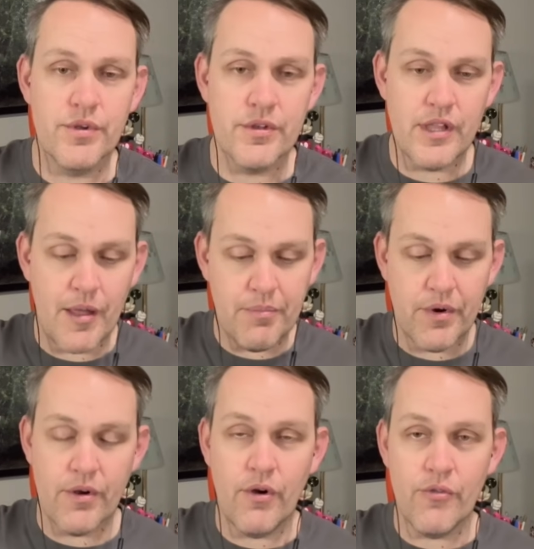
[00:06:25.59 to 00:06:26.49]
your lap
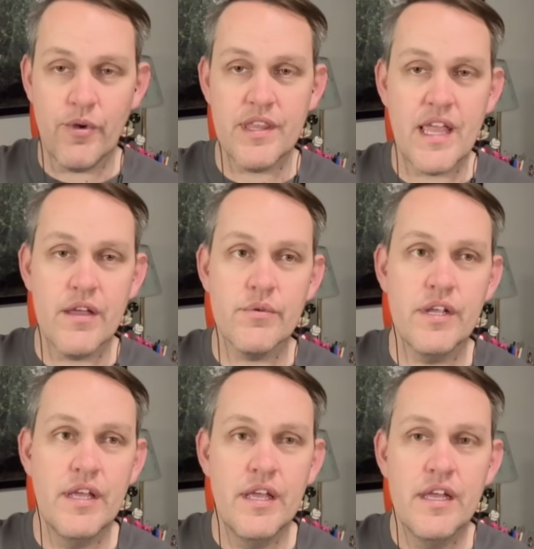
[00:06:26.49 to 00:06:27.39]
bar all the way
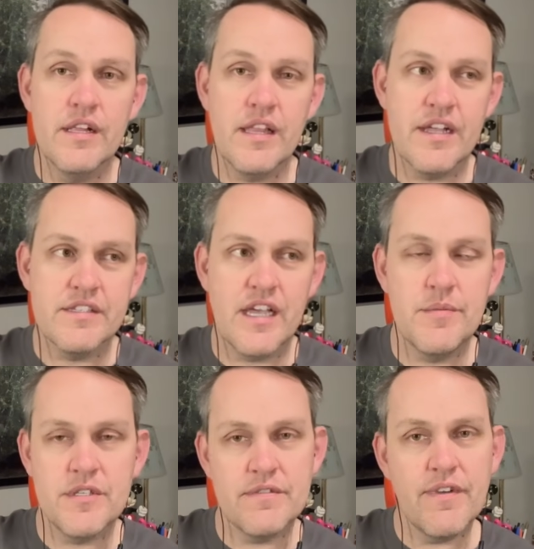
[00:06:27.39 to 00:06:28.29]
down, a lot of
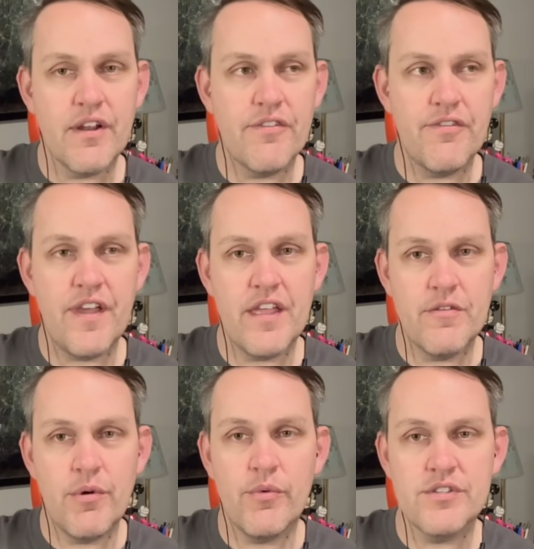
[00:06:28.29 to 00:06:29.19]
times it's very
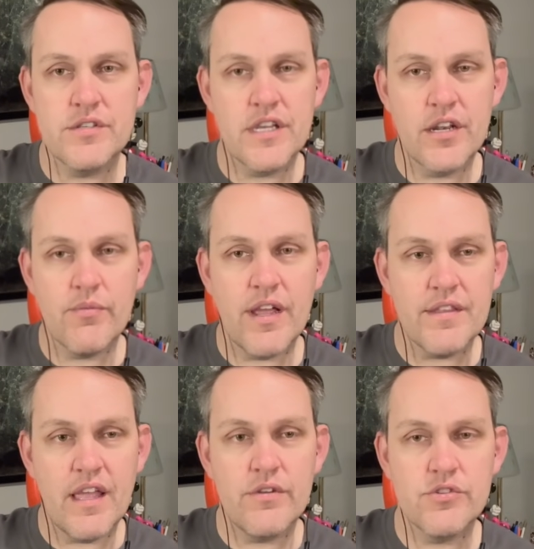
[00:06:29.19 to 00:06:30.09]
faint, but once you get it
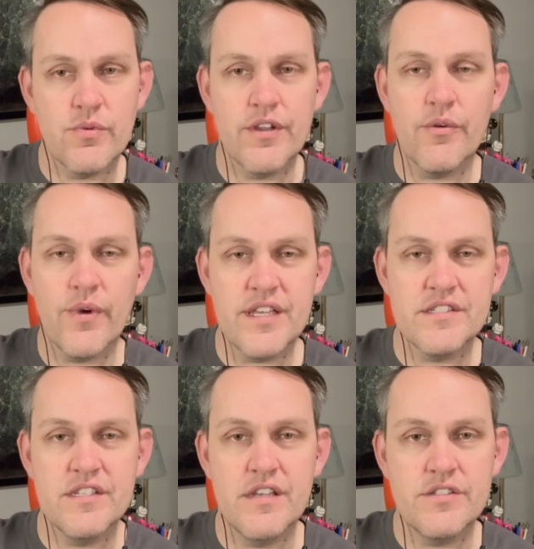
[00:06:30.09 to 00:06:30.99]
right down to where your
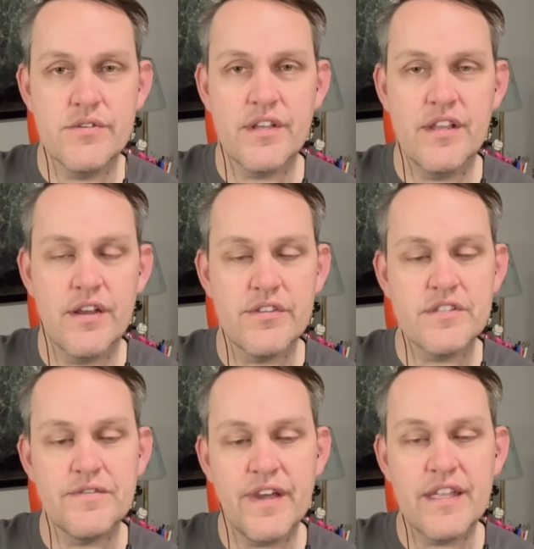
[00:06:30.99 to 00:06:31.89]
waist is, you can hear
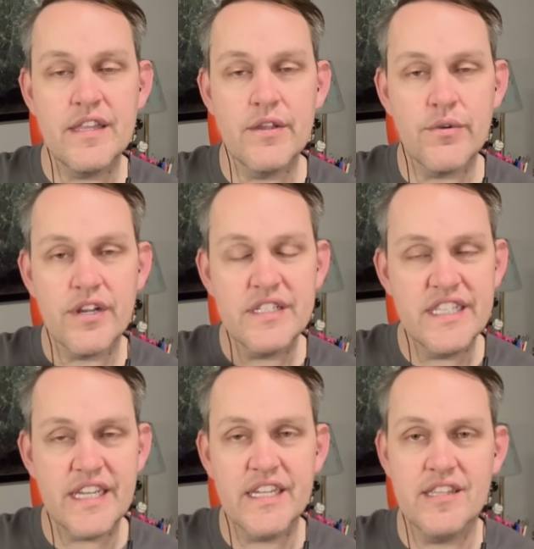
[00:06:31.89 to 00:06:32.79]
this faint little
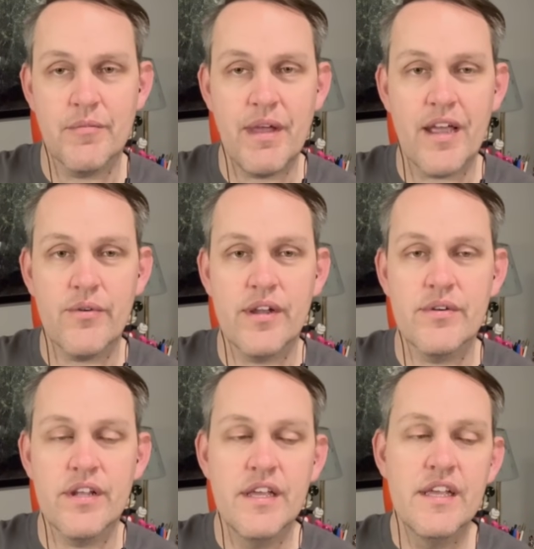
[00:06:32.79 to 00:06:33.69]
click in the
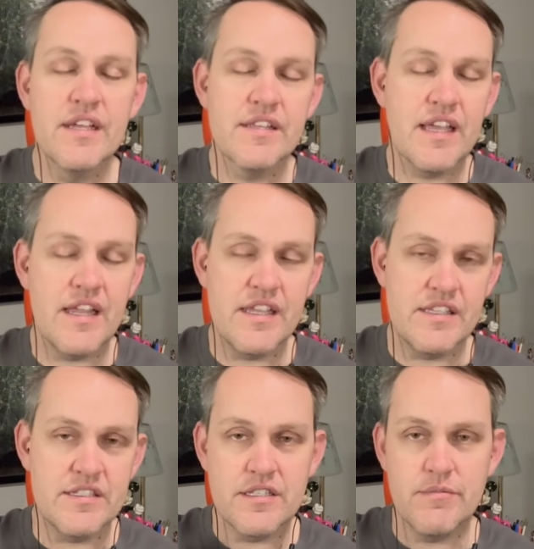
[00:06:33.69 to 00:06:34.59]
background. That
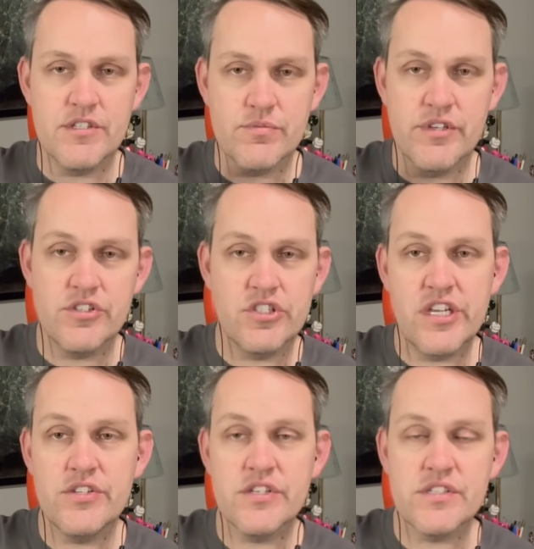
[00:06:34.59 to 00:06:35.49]
is the limit switch
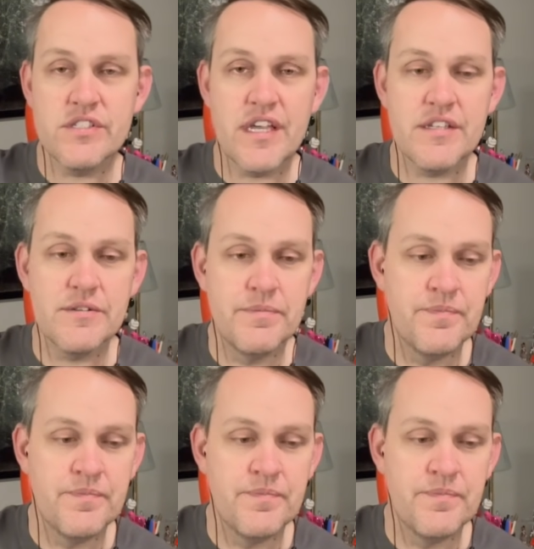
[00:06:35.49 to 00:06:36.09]
changing state.